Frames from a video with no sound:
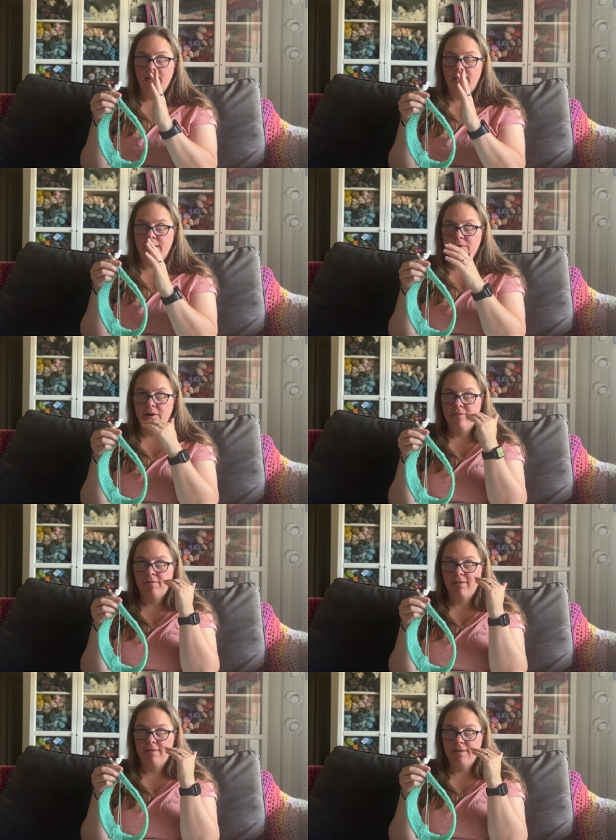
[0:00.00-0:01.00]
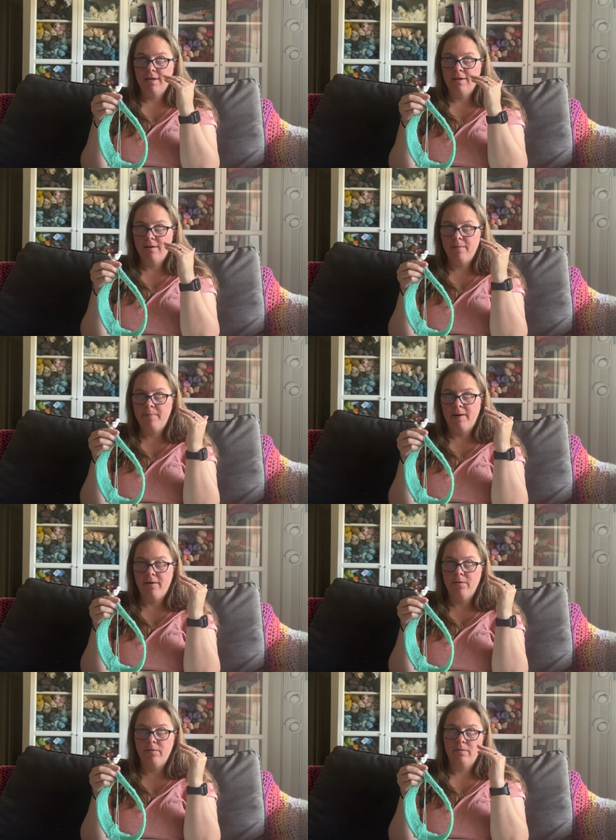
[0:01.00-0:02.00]
and I don't have to think
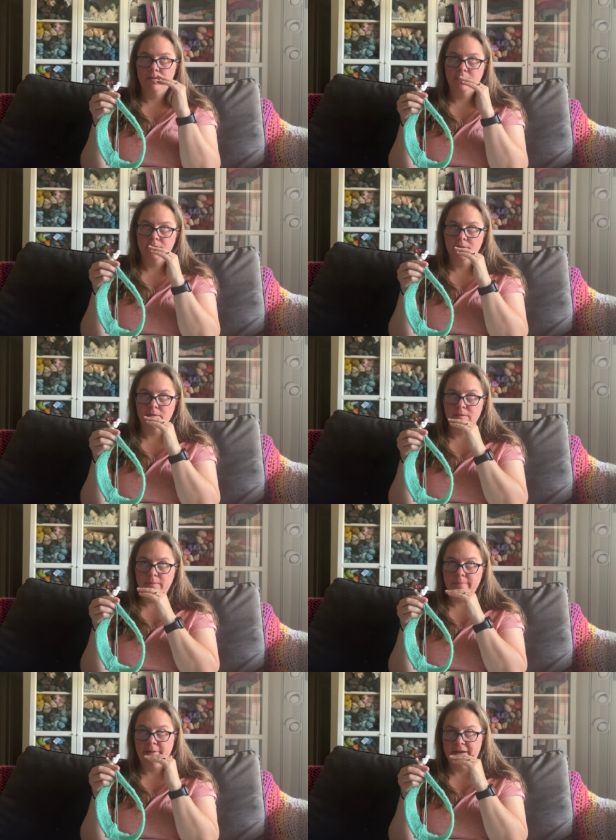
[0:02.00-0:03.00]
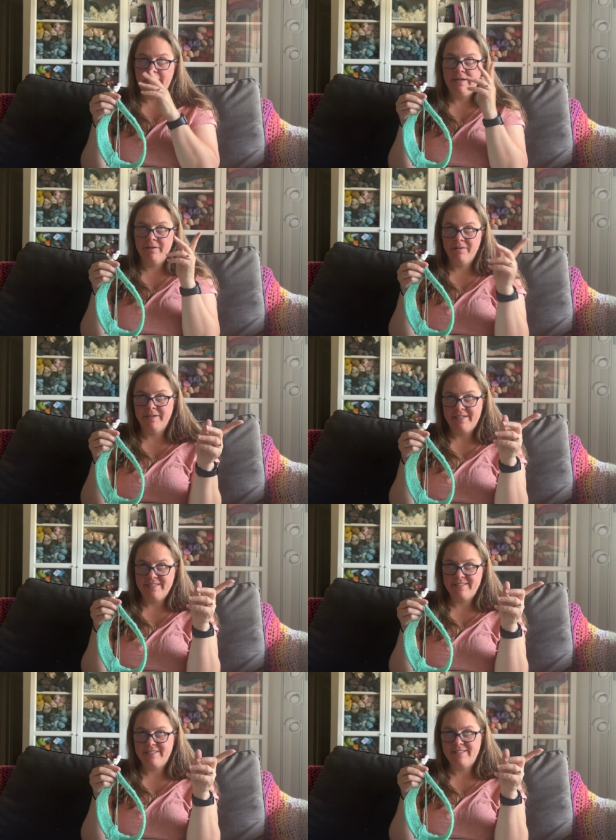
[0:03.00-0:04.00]
about my
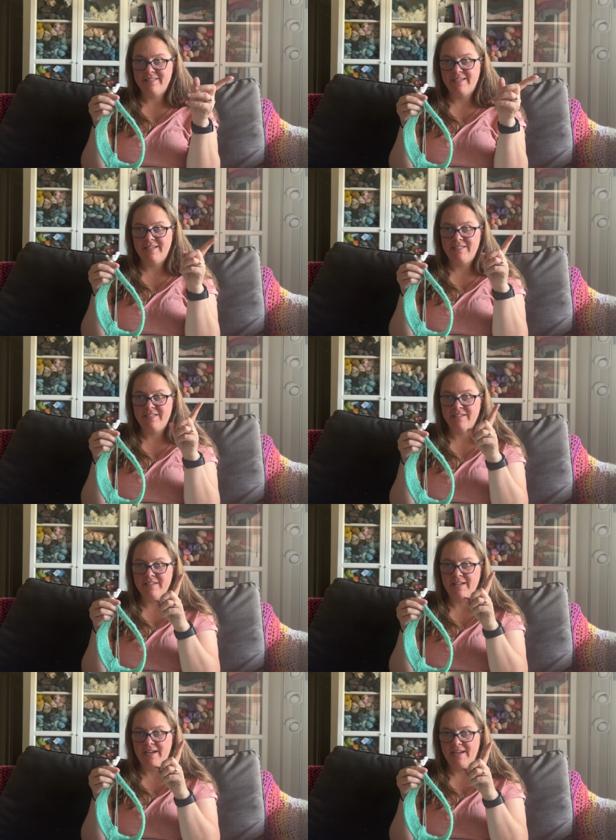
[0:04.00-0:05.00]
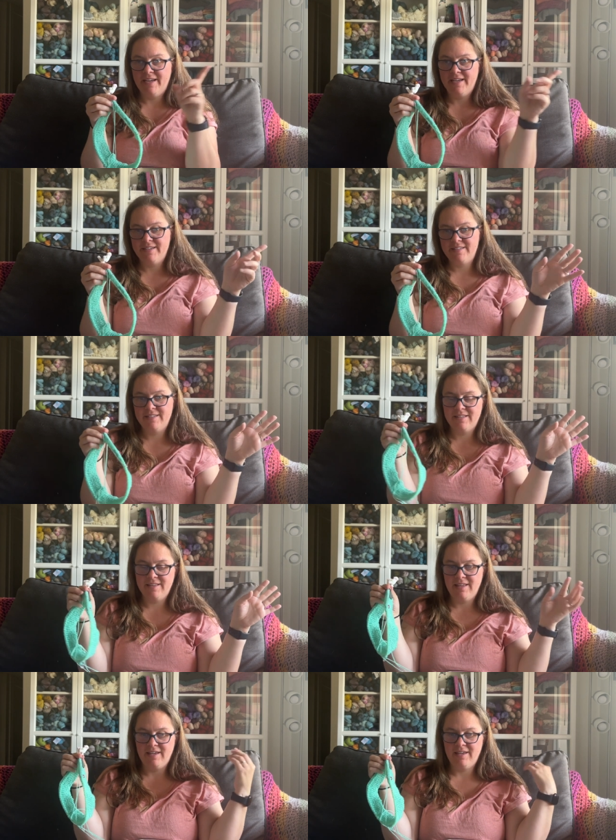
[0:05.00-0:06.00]
increase until I hit
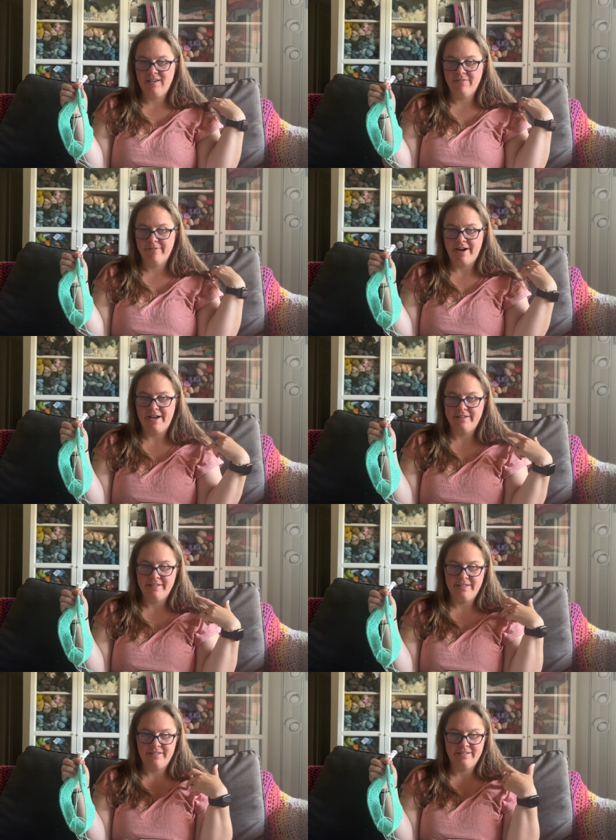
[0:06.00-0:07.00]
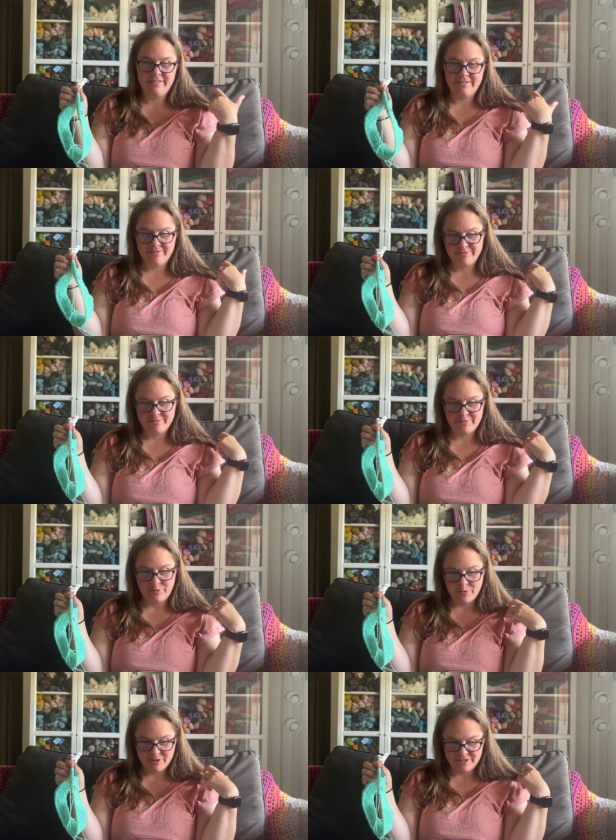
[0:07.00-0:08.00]
the raglan
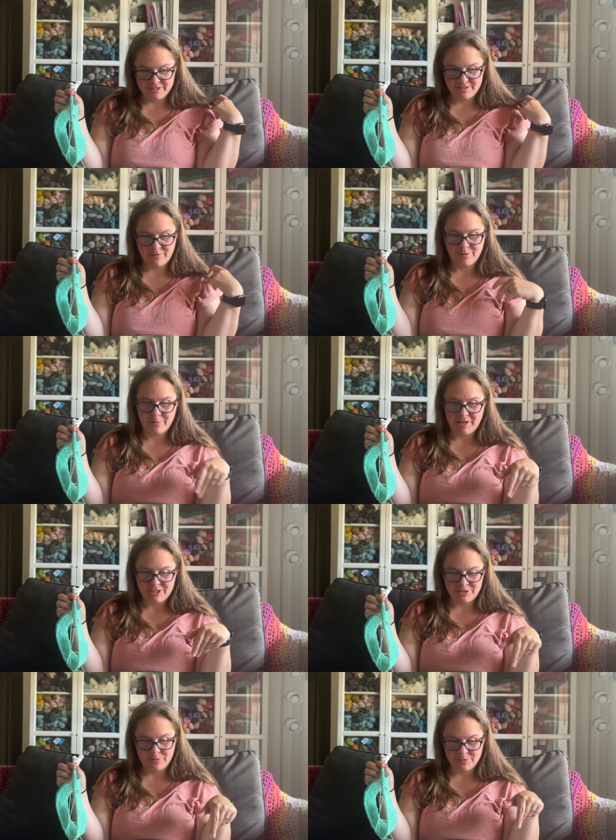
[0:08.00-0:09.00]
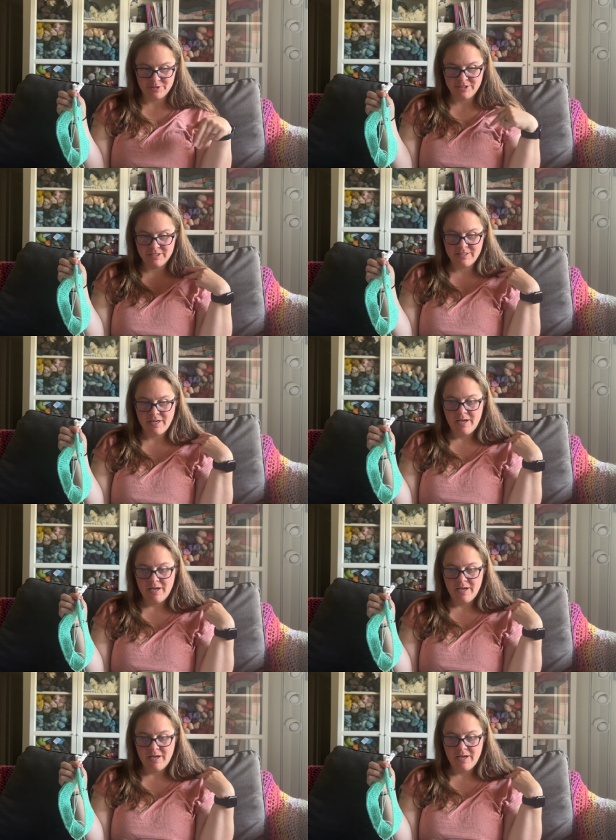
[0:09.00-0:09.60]
corners for my shoulders,